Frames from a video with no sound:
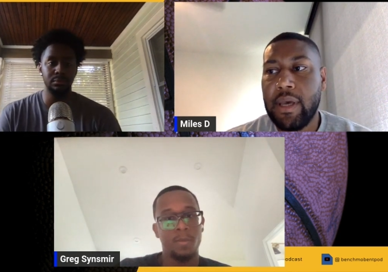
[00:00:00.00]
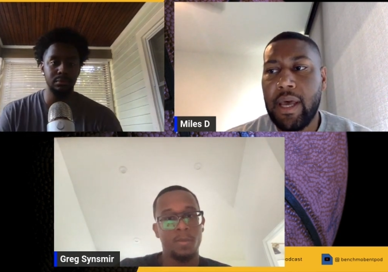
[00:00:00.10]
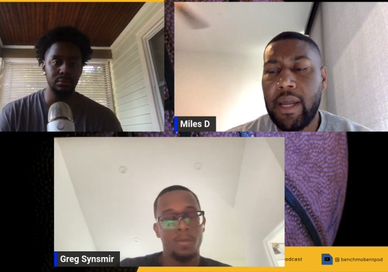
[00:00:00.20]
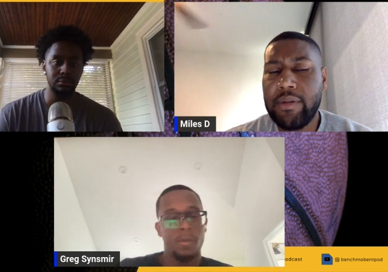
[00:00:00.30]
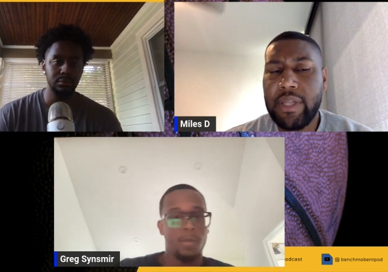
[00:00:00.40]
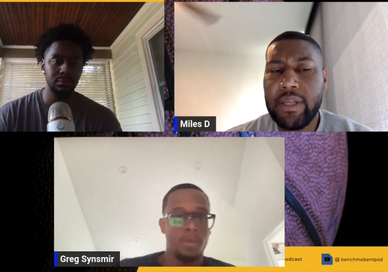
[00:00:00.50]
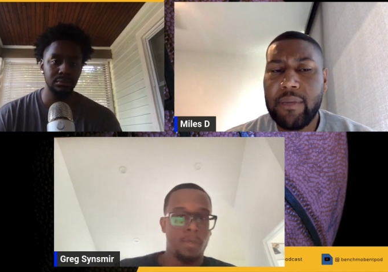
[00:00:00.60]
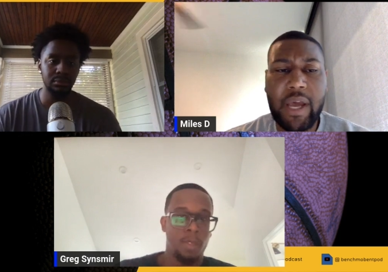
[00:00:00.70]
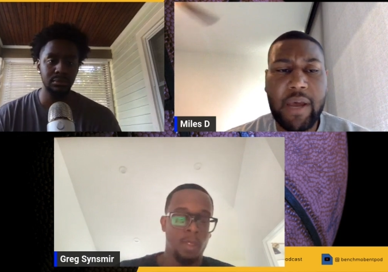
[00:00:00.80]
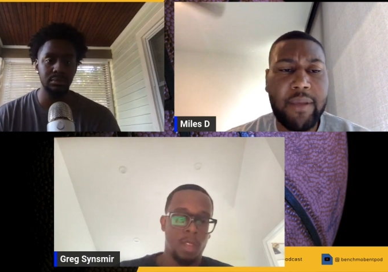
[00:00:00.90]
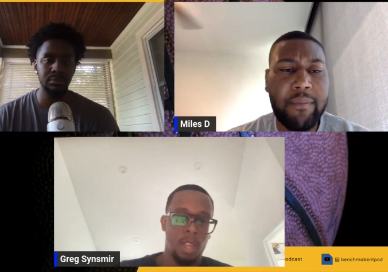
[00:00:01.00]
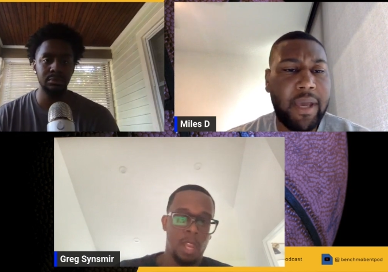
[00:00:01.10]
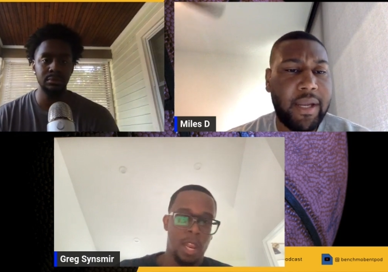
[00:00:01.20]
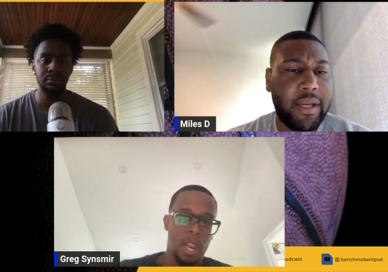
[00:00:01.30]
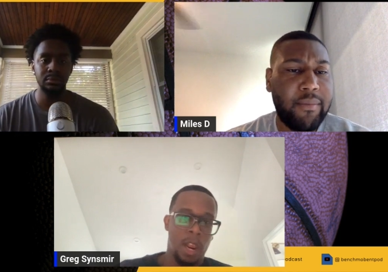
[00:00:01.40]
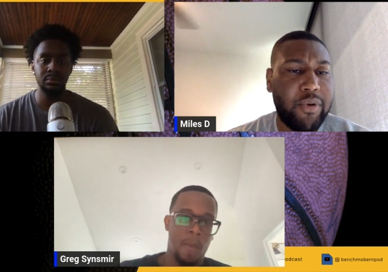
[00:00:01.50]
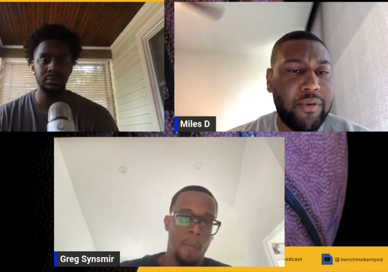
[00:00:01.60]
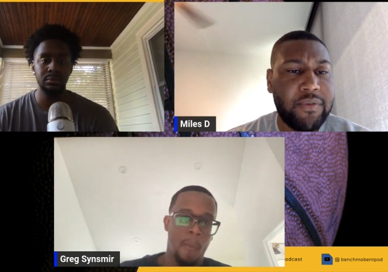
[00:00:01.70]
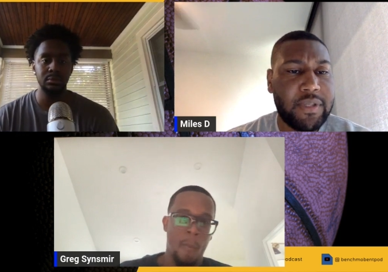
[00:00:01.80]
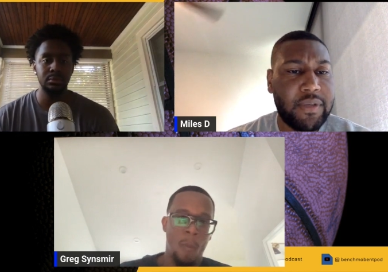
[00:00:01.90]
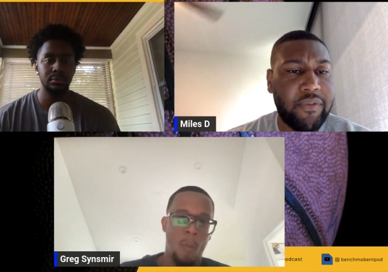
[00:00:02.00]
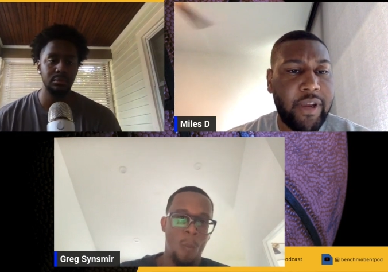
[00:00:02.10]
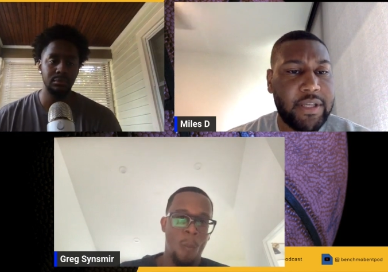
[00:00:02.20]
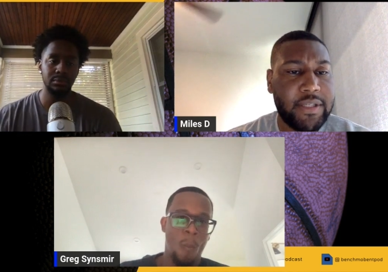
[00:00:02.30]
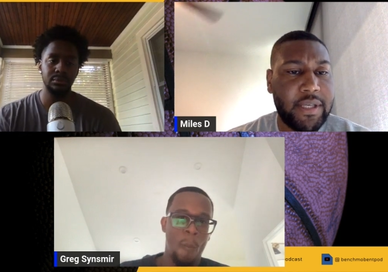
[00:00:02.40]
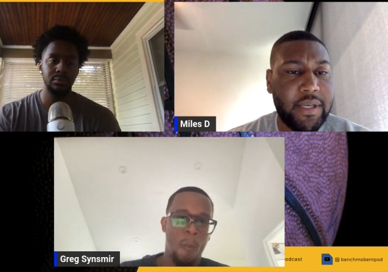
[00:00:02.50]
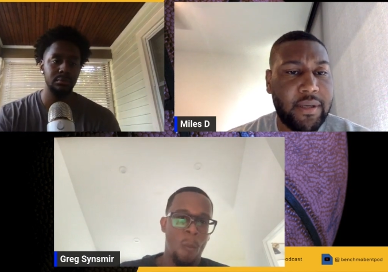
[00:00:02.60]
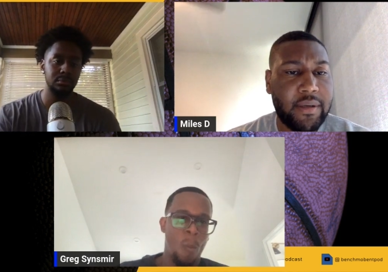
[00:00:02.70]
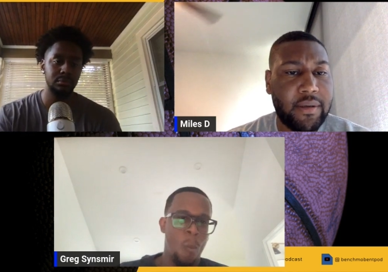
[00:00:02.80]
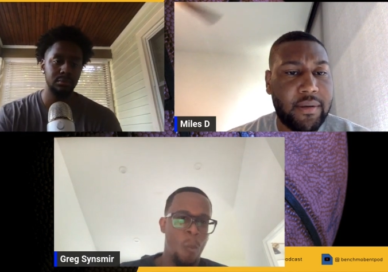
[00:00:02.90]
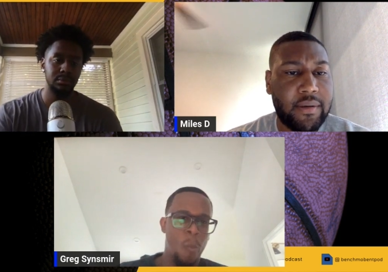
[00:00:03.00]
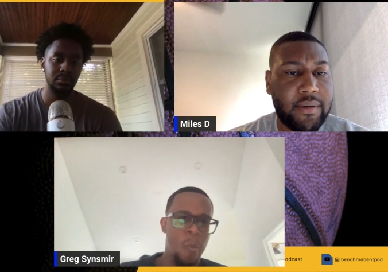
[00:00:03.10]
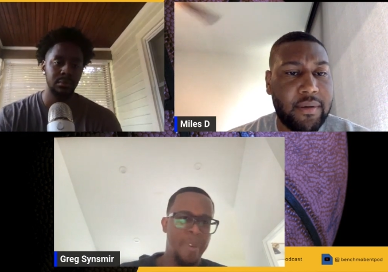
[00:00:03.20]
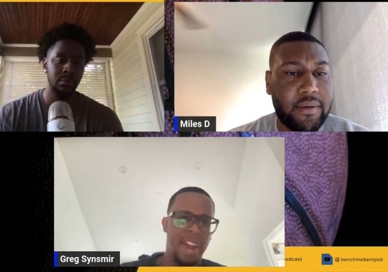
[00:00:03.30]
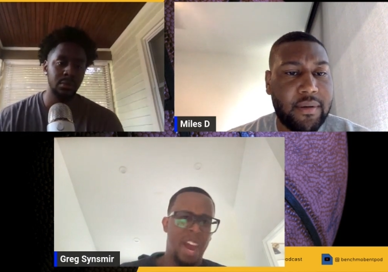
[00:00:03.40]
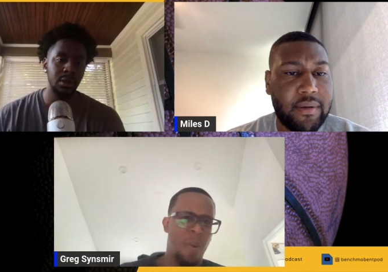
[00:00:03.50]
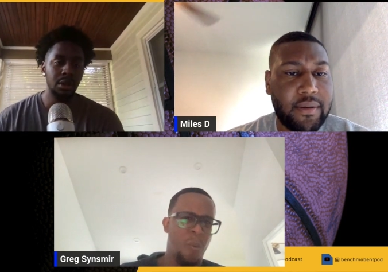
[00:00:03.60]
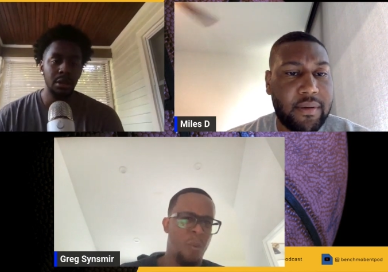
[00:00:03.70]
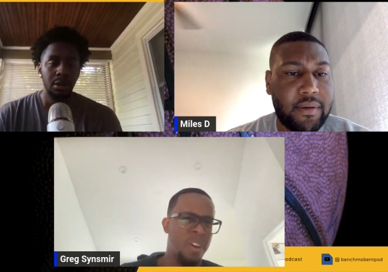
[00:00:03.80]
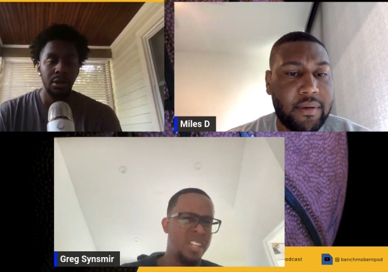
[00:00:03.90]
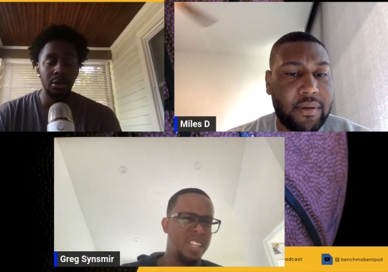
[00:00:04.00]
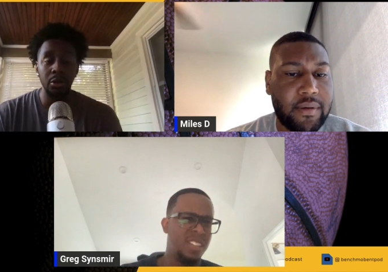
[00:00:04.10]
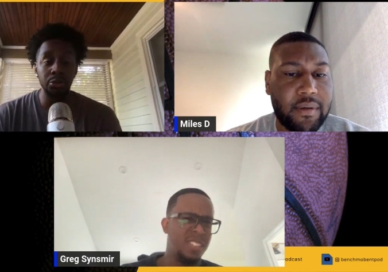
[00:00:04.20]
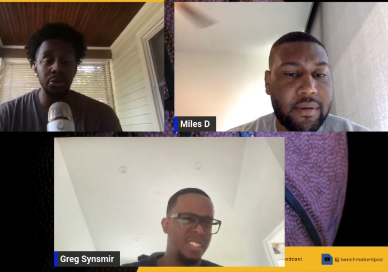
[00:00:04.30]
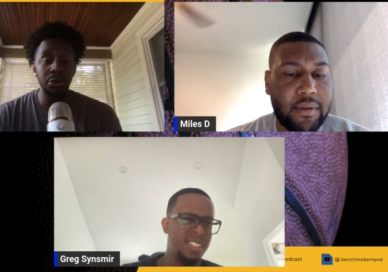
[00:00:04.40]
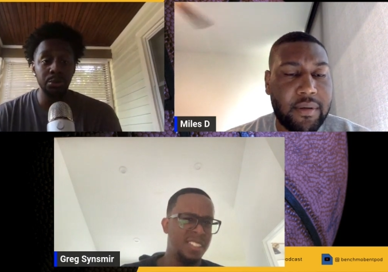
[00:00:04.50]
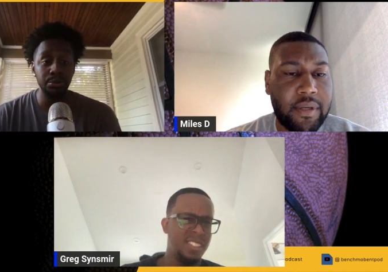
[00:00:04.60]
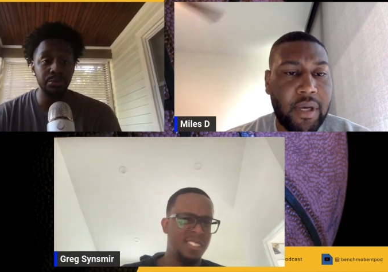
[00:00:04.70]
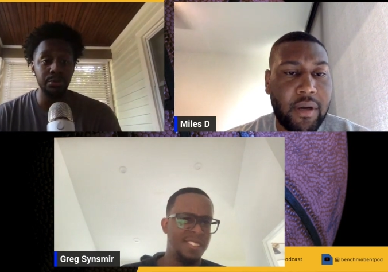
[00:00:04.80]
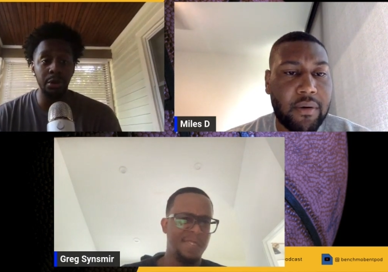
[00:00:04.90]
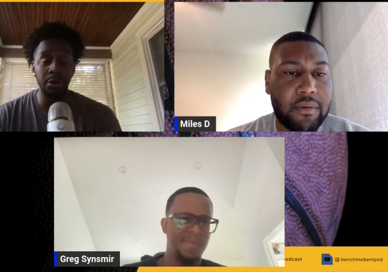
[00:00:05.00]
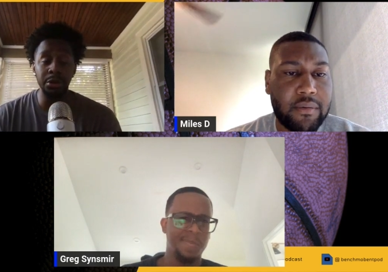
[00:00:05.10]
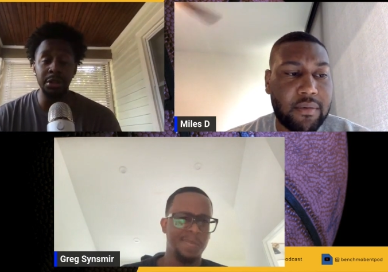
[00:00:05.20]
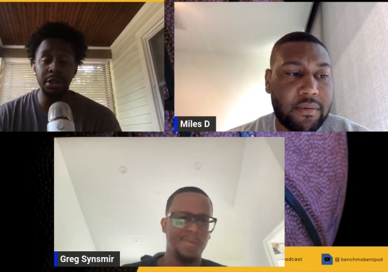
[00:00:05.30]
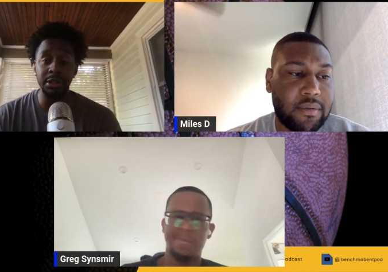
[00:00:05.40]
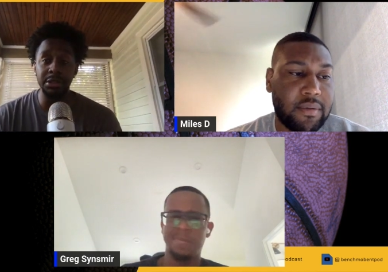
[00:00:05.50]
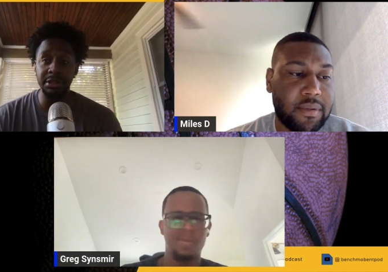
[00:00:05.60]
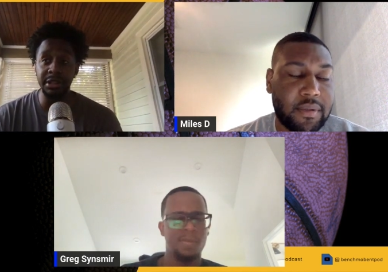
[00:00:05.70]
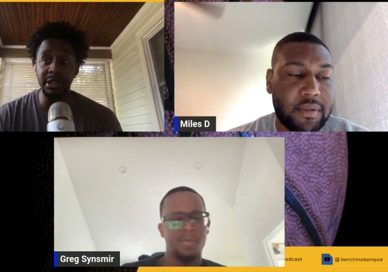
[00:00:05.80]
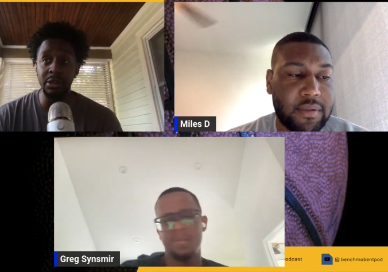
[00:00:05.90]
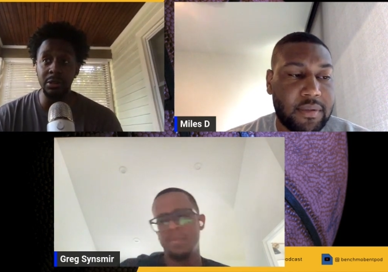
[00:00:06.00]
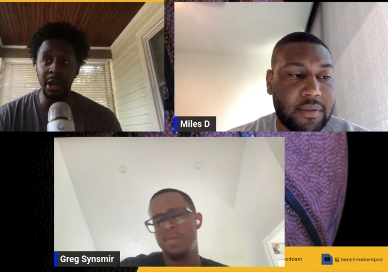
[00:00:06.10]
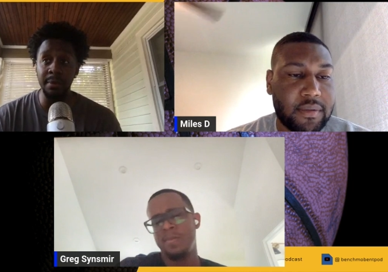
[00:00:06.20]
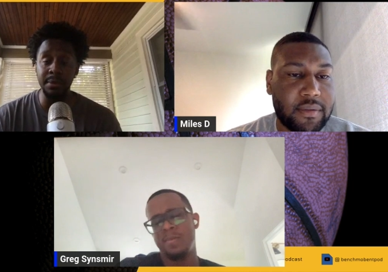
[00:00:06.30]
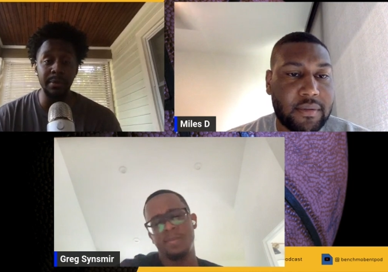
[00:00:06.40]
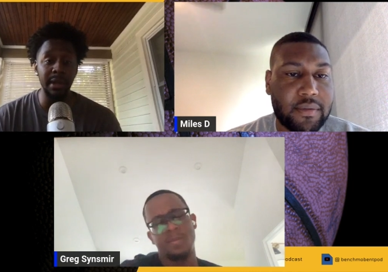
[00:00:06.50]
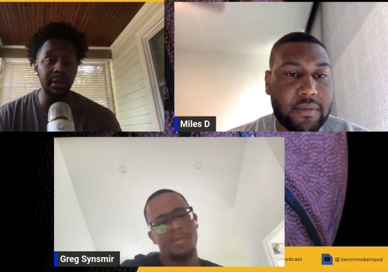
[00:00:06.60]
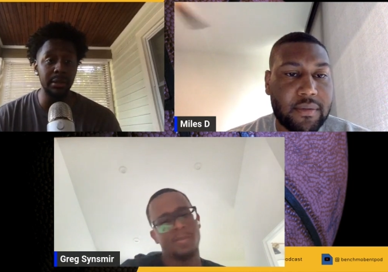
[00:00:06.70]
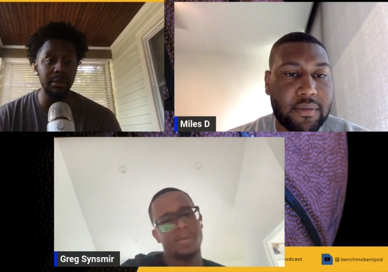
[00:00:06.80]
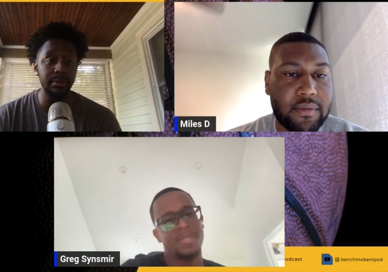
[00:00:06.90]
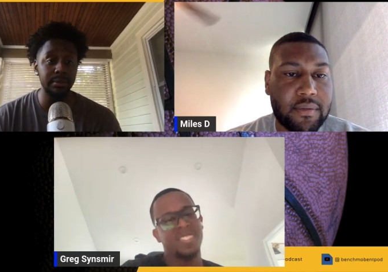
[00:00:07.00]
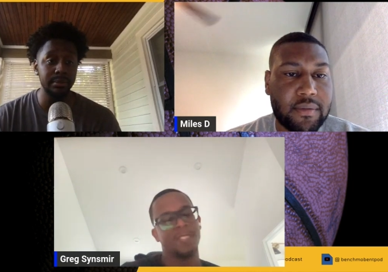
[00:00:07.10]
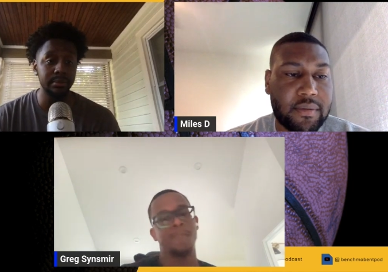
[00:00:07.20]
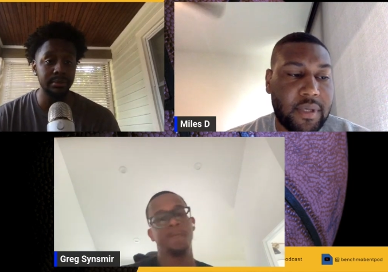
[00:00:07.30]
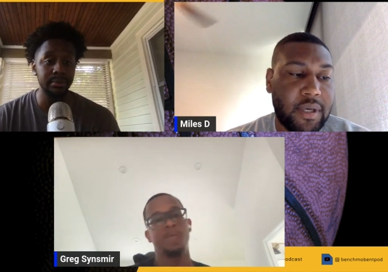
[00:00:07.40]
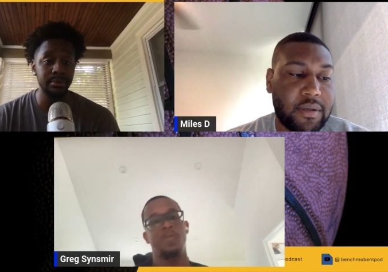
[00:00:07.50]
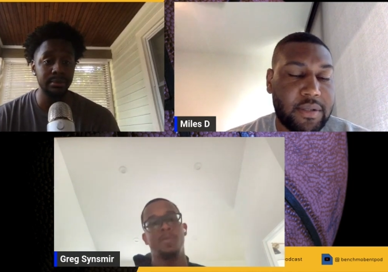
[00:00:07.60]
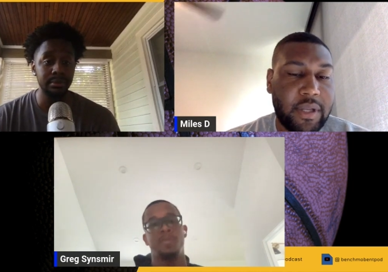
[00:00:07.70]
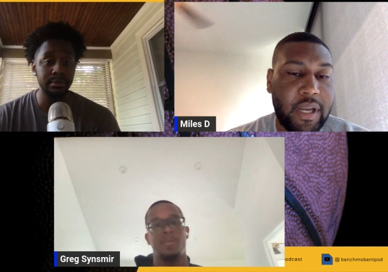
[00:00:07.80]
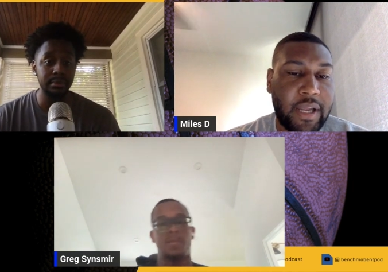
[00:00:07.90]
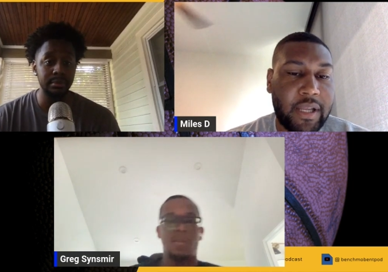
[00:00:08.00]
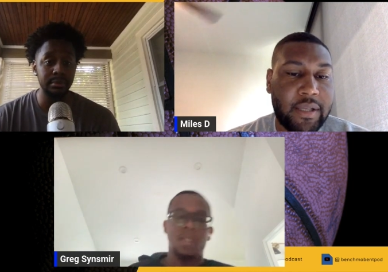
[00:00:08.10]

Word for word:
Speaker 1: I don't think have they made any moves in free agency. Not one yet. No sir.
Speaker 2: Only thing is D'Lo opted back in.
Speaker 1: Oh, so they're like